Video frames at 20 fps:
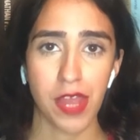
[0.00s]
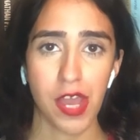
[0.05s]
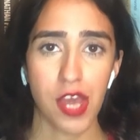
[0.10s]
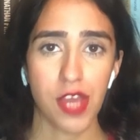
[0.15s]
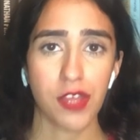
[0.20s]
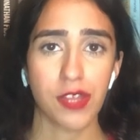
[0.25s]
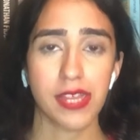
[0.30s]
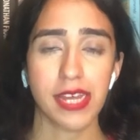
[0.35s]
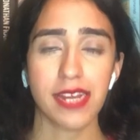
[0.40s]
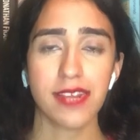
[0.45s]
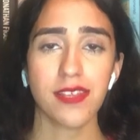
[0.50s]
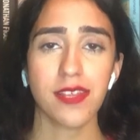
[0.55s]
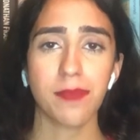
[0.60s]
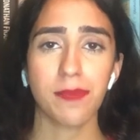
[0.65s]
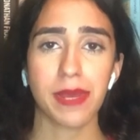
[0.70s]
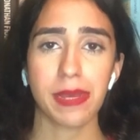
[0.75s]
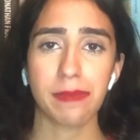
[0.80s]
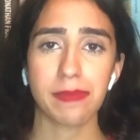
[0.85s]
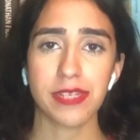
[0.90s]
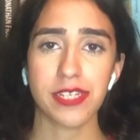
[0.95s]
So that is the
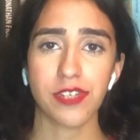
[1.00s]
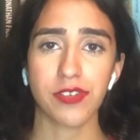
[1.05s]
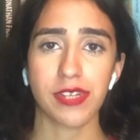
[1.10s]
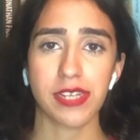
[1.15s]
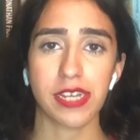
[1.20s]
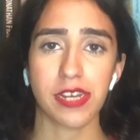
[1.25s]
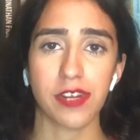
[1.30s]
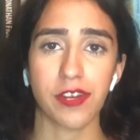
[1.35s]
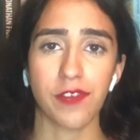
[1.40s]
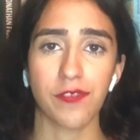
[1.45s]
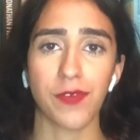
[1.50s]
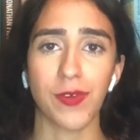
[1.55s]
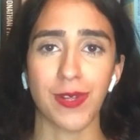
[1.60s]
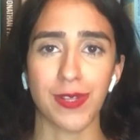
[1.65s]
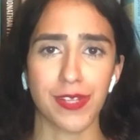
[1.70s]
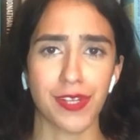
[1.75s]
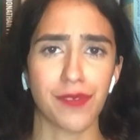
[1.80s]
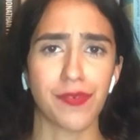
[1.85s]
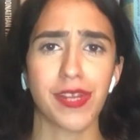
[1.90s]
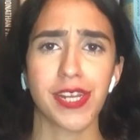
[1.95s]
big mystery that
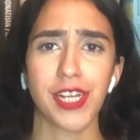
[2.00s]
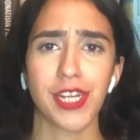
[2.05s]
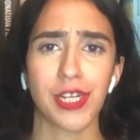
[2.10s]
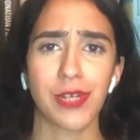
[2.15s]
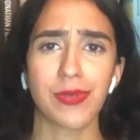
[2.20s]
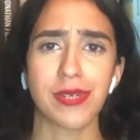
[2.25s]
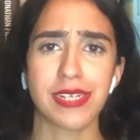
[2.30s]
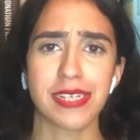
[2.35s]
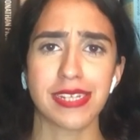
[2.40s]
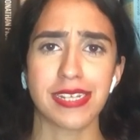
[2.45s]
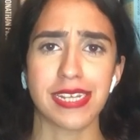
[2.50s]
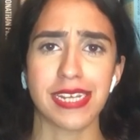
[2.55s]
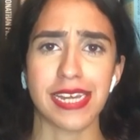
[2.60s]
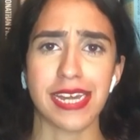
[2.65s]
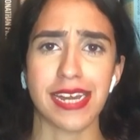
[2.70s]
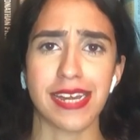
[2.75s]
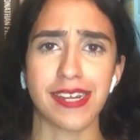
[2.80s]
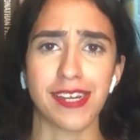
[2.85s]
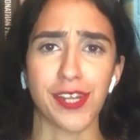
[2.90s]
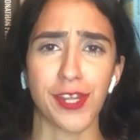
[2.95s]
unfolds, and really towards the
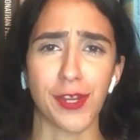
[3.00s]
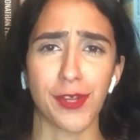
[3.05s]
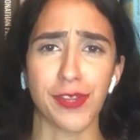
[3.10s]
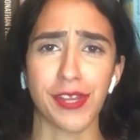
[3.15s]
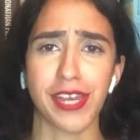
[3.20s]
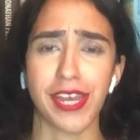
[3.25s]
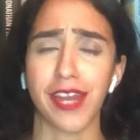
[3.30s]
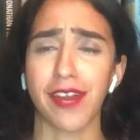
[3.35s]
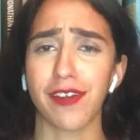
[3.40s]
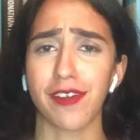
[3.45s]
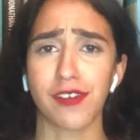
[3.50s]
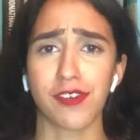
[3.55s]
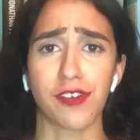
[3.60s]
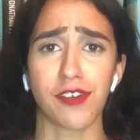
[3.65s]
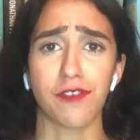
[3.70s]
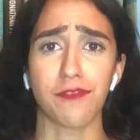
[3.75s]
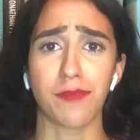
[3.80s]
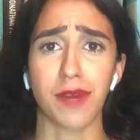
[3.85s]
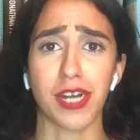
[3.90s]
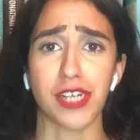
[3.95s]
end, the character
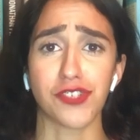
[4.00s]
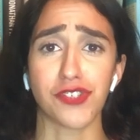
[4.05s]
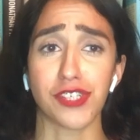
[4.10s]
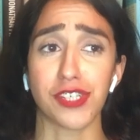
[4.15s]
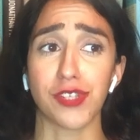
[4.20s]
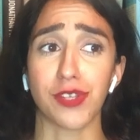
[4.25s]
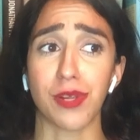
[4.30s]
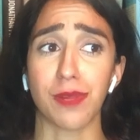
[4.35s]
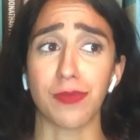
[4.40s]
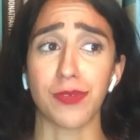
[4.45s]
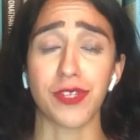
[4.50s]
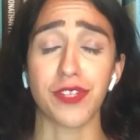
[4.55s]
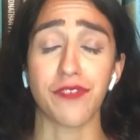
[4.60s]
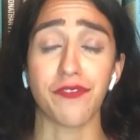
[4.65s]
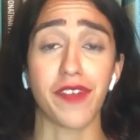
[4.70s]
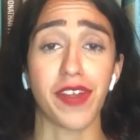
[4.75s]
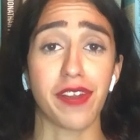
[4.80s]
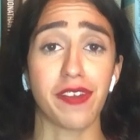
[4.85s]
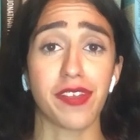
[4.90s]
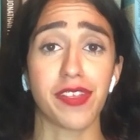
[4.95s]
of Masha is almost
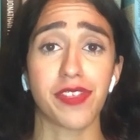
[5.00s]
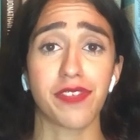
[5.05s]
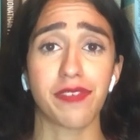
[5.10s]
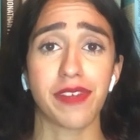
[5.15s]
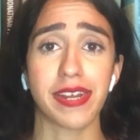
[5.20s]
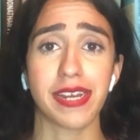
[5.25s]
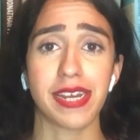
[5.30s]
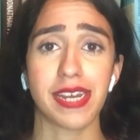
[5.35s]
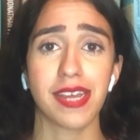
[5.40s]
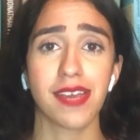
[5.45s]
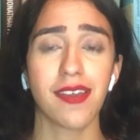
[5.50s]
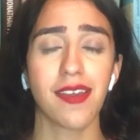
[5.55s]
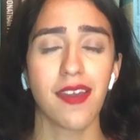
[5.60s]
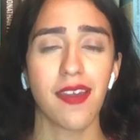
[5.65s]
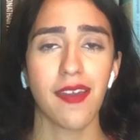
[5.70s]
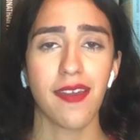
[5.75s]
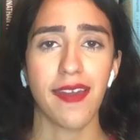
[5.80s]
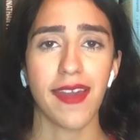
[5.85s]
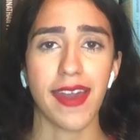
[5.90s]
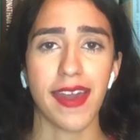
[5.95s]
very threatening
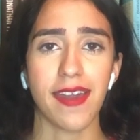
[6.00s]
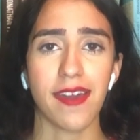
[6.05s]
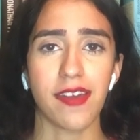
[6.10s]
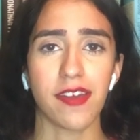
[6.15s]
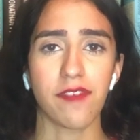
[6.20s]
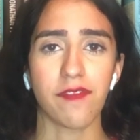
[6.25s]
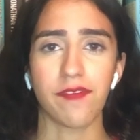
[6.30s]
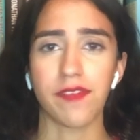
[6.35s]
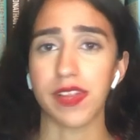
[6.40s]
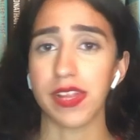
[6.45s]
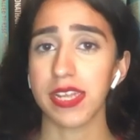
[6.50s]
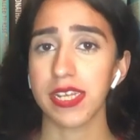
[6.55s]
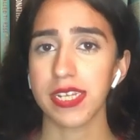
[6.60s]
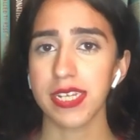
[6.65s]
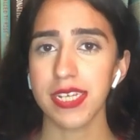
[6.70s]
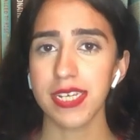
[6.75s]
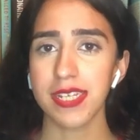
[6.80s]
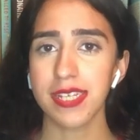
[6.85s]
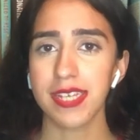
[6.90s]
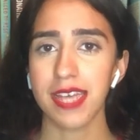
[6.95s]
and
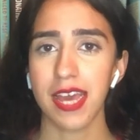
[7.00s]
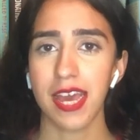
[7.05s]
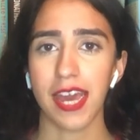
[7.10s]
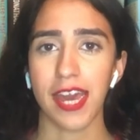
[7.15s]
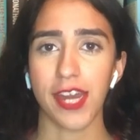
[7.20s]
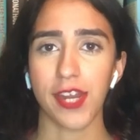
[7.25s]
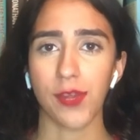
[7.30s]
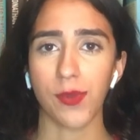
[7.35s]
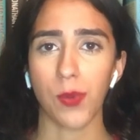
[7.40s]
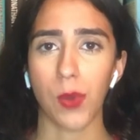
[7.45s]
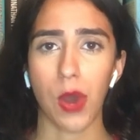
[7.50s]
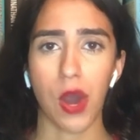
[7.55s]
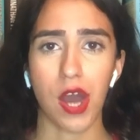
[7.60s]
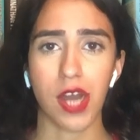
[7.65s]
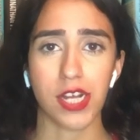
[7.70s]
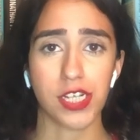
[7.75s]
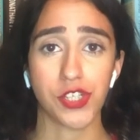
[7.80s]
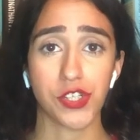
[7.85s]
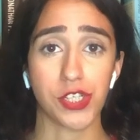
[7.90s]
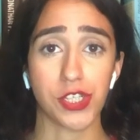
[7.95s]
villainous, and you
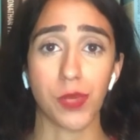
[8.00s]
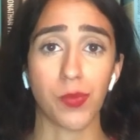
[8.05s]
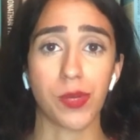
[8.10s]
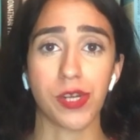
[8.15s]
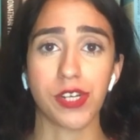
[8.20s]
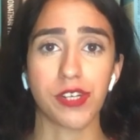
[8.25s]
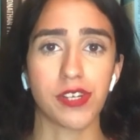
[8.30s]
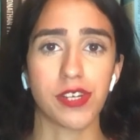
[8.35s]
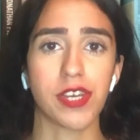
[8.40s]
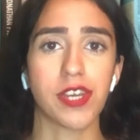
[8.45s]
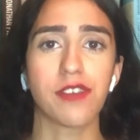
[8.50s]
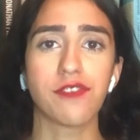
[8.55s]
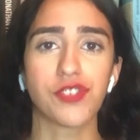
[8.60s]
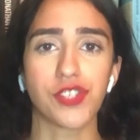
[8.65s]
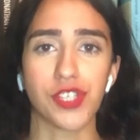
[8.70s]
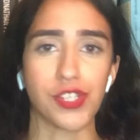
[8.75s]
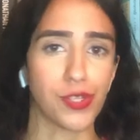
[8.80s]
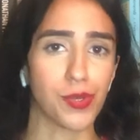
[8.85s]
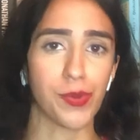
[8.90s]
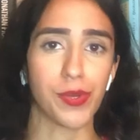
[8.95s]
actually wonder if
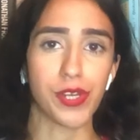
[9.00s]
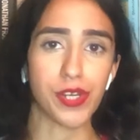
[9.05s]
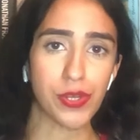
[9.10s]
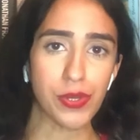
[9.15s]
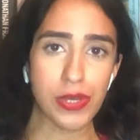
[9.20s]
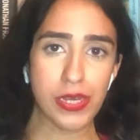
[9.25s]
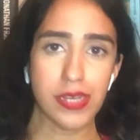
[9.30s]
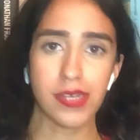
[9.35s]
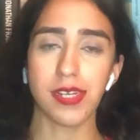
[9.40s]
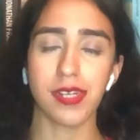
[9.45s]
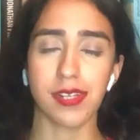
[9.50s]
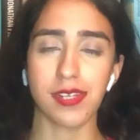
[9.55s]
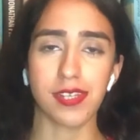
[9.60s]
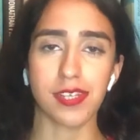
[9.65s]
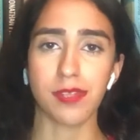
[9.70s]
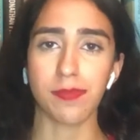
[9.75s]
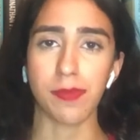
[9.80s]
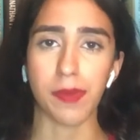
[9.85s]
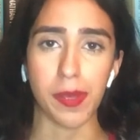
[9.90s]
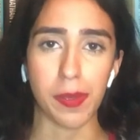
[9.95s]
she's going to kill
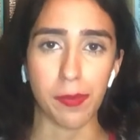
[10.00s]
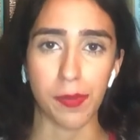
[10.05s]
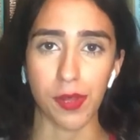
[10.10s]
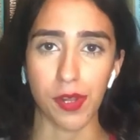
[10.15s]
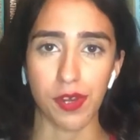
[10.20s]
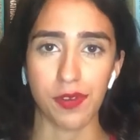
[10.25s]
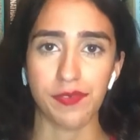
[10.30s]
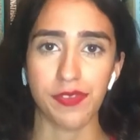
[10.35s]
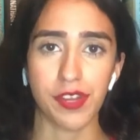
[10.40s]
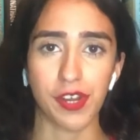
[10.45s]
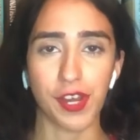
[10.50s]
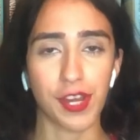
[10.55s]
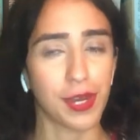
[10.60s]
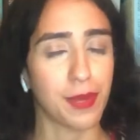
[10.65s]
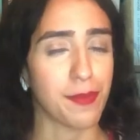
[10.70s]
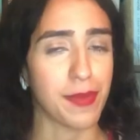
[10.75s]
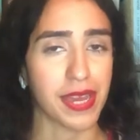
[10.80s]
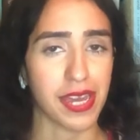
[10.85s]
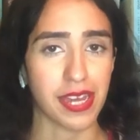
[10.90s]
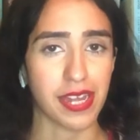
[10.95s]
these people or if they're going
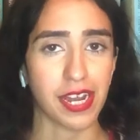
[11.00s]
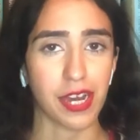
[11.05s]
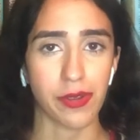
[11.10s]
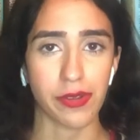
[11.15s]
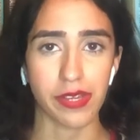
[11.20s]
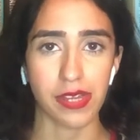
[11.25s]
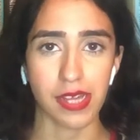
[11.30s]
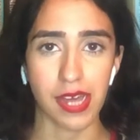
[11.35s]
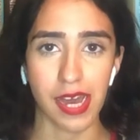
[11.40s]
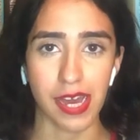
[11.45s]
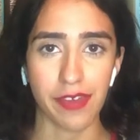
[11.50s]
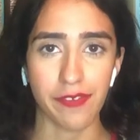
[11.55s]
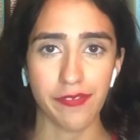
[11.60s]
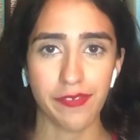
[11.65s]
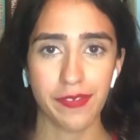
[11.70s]
to make it out alive.